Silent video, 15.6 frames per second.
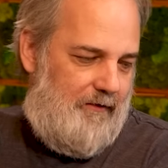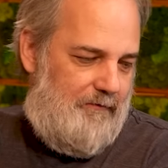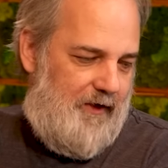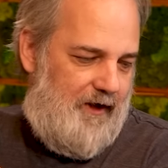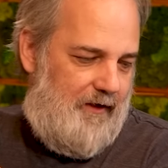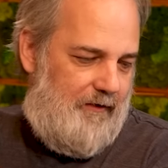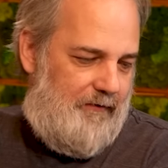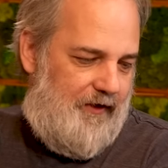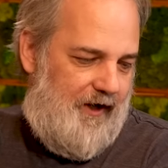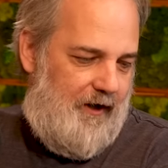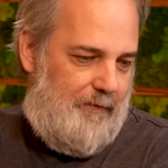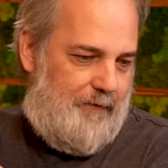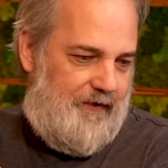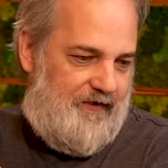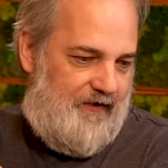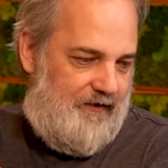my
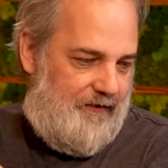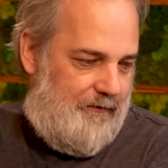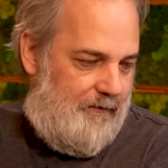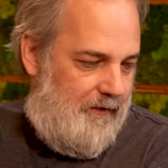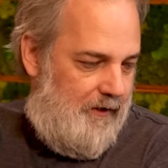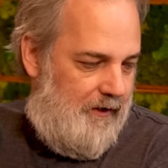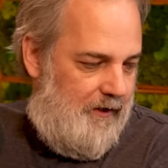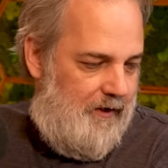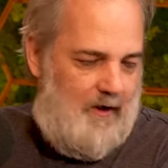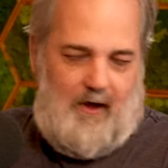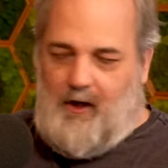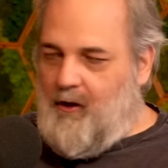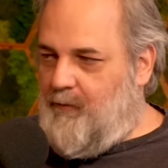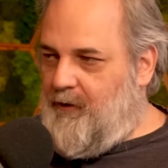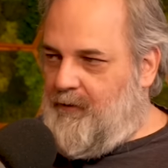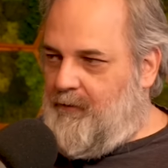therapist has
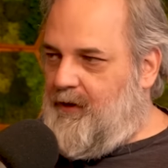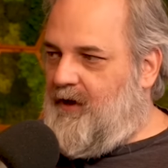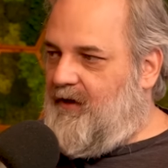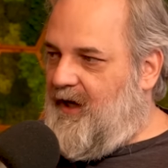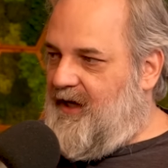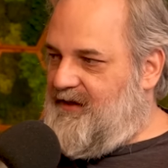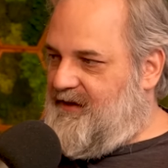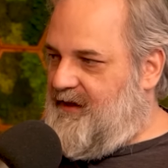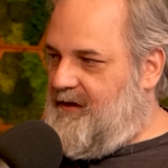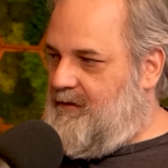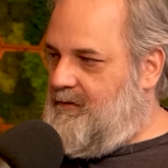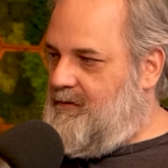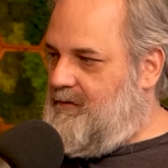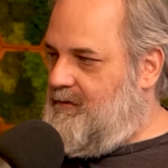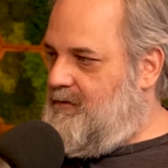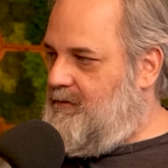helped me realize that
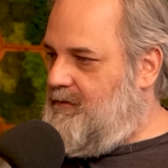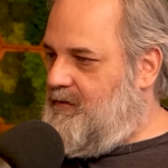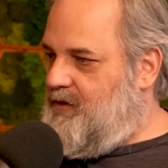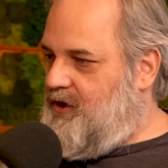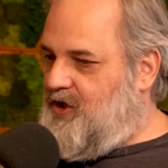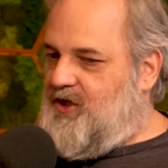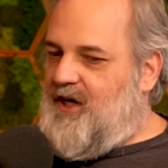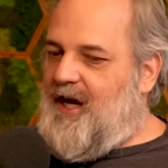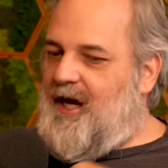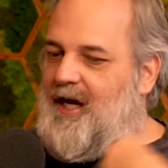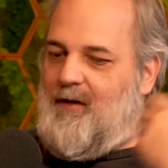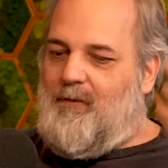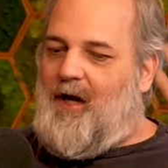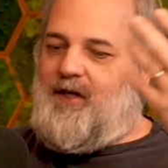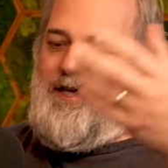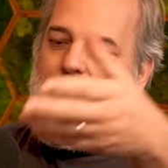
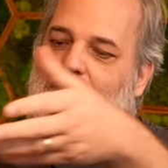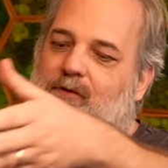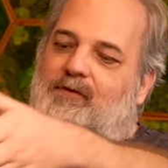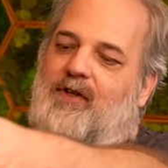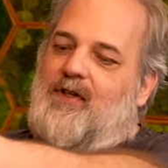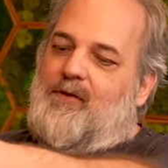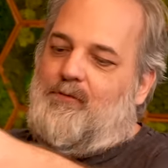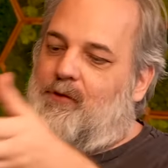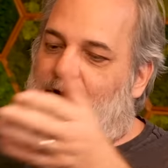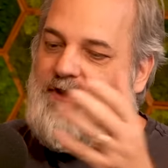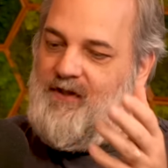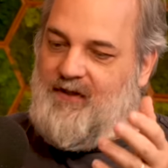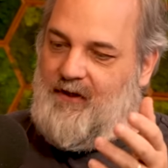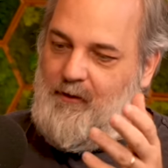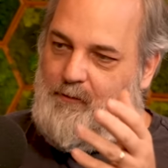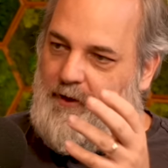shame, I can't believe I didn't put
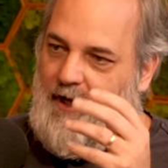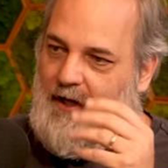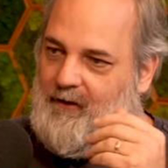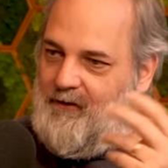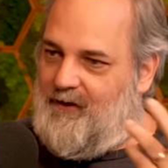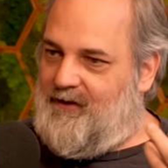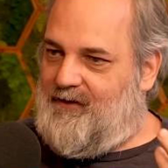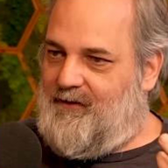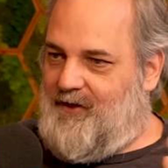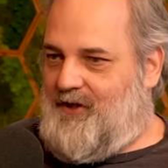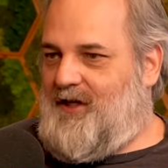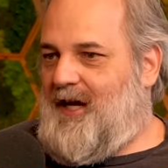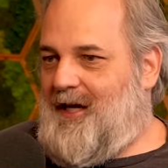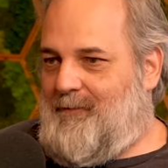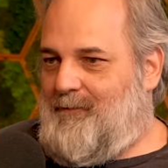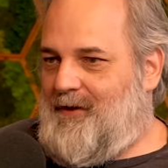this on the block list.
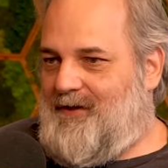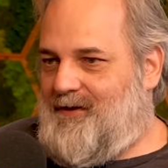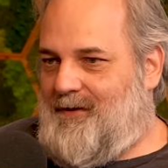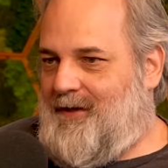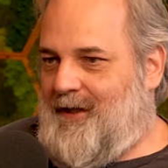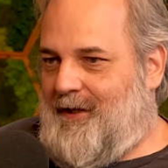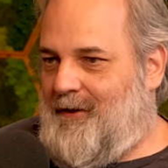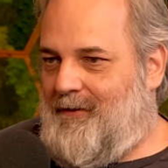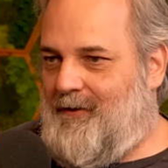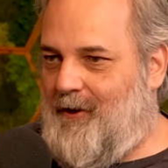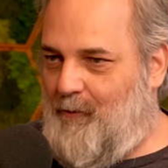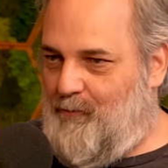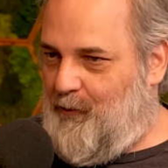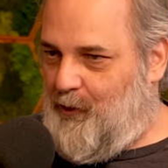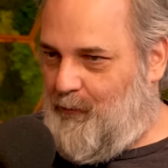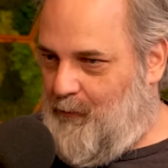Shame is the
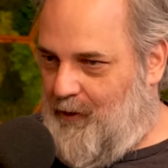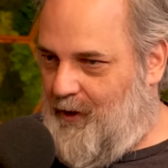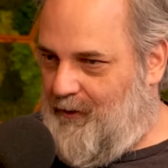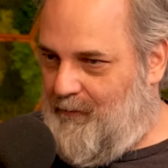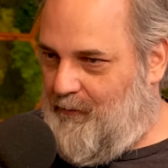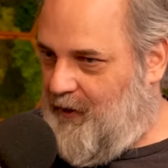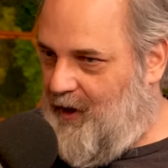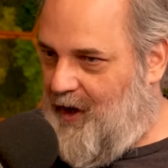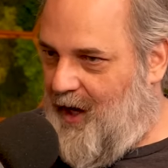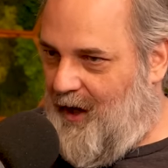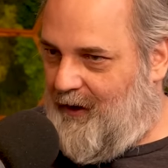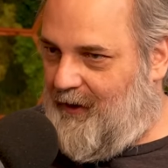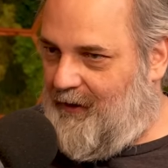number one block.